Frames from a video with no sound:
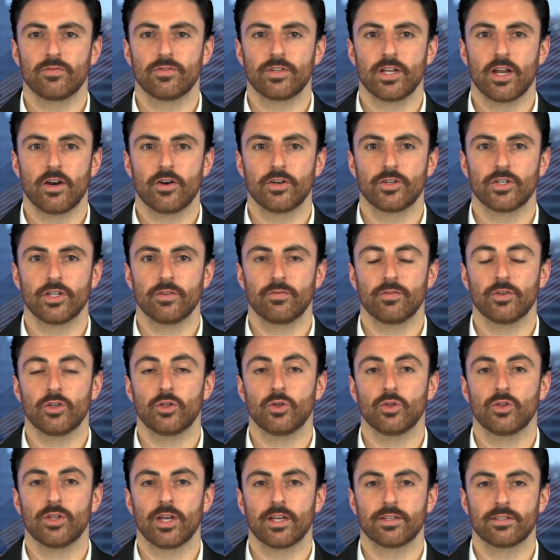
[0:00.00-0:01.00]
territory for
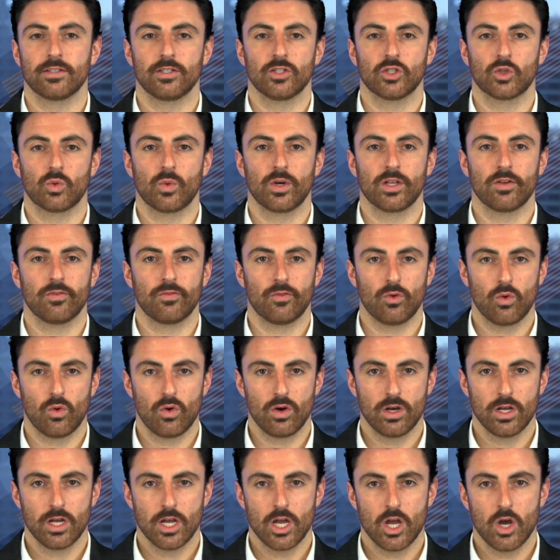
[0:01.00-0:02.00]
2024,